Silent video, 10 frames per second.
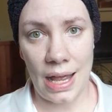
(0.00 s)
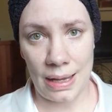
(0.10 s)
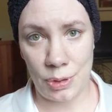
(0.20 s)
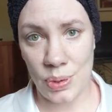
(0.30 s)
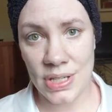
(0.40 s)

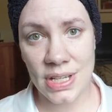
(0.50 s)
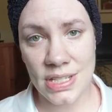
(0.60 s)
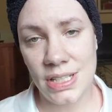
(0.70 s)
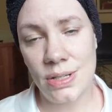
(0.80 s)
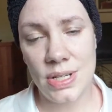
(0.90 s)
I'm going to
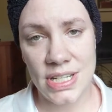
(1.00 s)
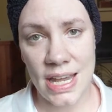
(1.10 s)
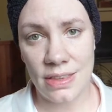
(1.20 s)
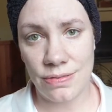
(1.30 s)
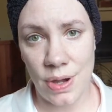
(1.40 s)
continue to
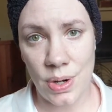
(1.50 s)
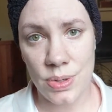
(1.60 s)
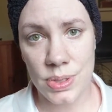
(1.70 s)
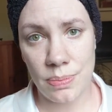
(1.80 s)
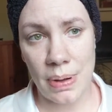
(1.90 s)
take the
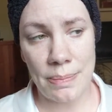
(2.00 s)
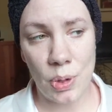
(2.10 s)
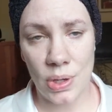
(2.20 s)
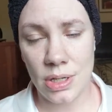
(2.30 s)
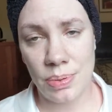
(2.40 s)
photos, but I'm
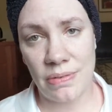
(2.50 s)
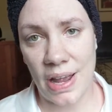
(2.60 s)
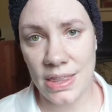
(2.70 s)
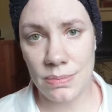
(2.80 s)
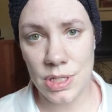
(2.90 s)
going to
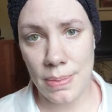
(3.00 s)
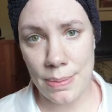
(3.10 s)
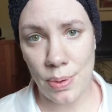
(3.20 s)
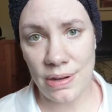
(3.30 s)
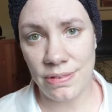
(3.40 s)
provide them to my
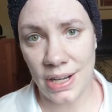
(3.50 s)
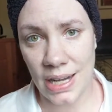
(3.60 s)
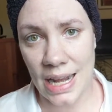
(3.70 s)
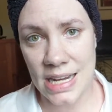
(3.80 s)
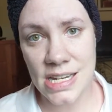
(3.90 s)
boyfriend,
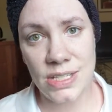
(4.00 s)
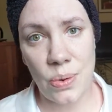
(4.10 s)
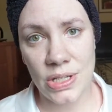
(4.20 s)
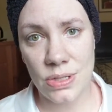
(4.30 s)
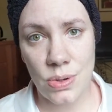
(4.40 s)
and he's
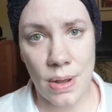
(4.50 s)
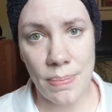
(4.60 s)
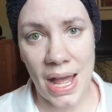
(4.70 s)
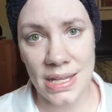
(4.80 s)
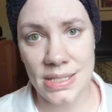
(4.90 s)
going to
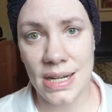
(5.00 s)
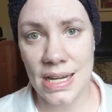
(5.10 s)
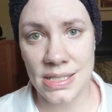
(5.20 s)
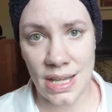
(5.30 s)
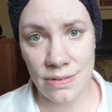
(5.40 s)
composite a
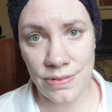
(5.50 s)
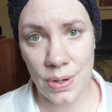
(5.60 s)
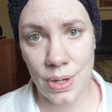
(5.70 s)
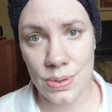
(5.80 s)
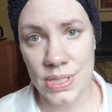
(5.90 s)
set of
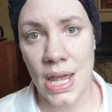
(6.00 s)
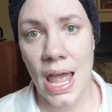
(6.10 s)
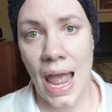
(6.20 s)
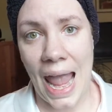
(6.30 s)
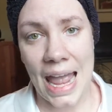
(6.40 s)
photos
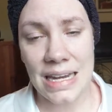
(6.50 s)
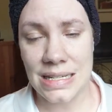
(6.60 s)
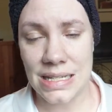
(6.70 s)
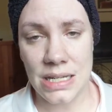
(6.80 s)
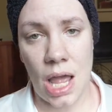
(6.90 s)

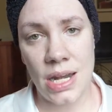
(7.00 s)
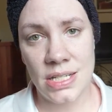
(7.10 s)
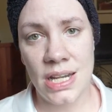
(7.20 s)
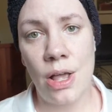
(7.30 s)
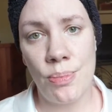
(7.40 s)
and not
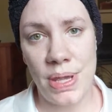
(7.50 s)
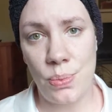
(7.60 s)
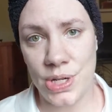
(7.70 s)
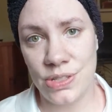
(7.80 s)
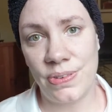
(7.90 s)
tell me
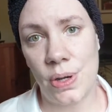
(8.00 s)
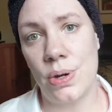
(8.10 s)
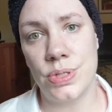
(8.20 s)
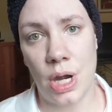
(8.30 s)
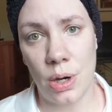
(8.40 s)
which
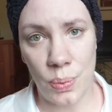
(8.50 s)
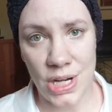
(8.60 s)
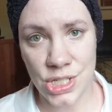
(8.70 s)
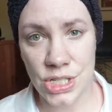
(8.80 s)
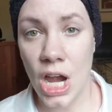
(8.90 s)
photos are
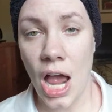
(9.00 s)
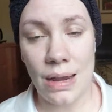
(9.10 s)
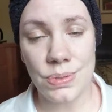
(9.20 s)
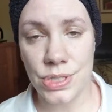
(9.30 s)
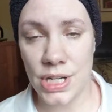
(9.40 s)
which. I
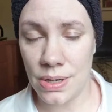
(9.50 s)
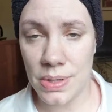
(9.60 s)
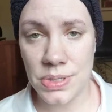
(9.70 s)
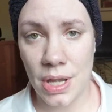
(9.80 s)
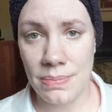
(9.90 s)
will share
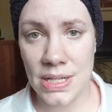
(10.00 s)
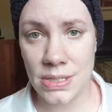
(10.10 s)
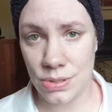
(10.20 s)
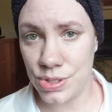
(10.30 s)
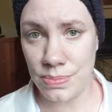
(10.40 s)
those on my
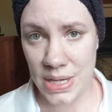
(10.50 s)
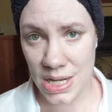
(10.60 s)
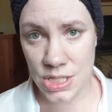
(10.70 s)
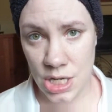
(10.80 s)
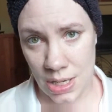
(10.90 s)
social
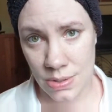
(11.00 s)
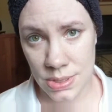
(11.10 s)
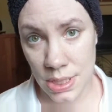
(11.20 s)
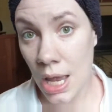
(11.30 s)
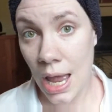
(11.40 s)
media
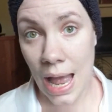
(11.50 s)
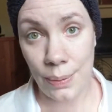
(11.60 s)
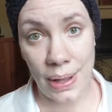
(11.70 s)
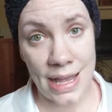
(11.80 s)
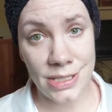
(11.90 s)
channels. I
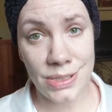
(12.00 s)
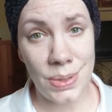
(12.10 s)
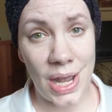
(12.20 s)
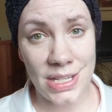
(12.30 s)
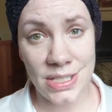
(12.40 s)
will ask you
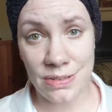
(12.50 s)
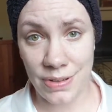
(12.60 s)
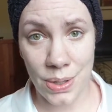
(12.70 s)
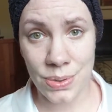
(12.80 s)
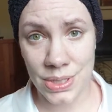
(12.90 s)
guys to
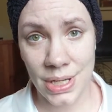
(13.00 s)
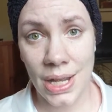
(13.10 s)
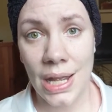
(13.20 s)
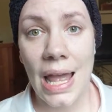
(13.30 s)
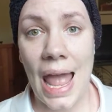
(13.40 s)
vote,
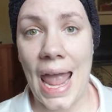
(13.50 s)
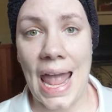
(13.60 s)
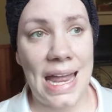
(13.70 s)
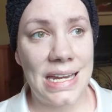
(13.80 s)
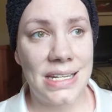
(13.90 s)

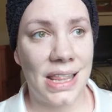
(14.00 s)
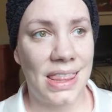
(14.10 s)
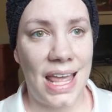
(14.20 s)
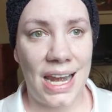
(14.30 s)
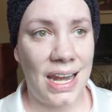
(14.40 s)
and
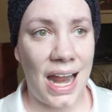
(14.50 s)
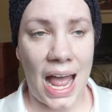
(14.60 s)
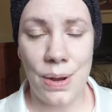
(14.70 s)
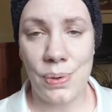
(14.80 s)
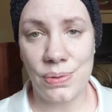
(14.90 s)
then
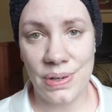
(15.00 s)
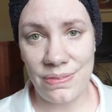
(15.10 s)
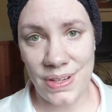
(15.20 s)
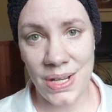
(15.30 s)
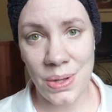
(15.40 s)
I will
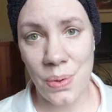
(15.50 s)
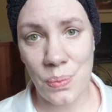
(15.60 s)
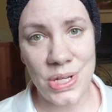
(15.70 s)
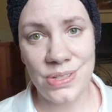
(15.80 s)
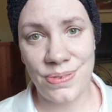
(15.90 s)
reveal
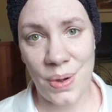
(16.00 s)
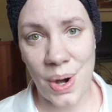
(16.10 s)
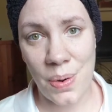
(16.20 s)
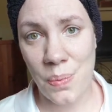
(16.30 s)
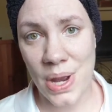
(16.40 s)
which
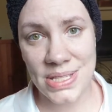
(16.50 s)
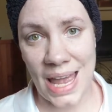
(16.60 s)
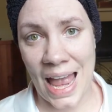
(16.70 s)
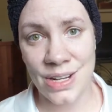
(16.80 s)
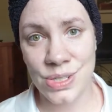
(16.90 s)
photo was
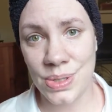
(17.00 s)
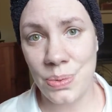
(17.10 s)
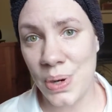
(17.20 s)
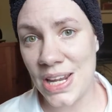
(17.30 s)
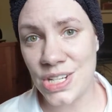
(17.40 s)
actually
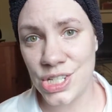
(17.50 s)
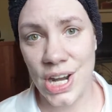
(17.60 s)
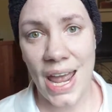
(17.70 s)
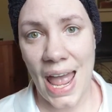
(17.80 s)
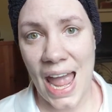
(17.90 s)
which
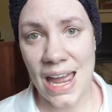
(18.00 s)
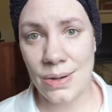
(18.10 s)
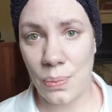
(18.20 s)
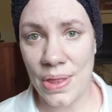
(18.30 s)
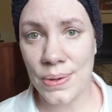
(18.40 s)

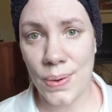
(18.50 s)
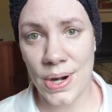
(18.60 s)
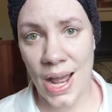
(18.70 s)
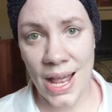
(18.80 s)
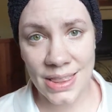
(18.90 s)
and whether or
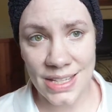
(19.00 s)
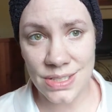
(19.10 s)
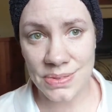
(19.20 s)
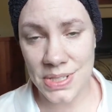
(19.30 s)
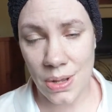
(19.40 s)
not
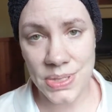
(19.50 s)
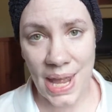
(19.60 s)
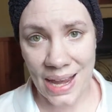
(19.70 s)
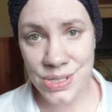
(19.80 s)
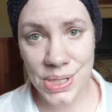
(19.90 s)
these results
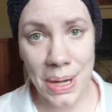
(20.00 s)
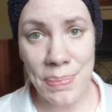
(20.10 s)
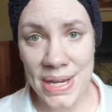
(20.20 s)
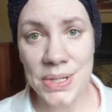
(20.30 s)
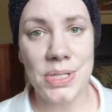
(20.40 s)
actually
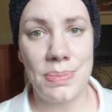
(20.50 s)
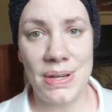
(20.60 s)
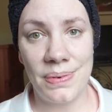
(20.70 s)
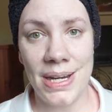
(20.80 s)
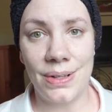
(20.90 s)
appear to be
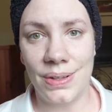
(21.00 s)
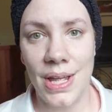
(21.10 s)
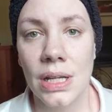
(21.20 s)
real.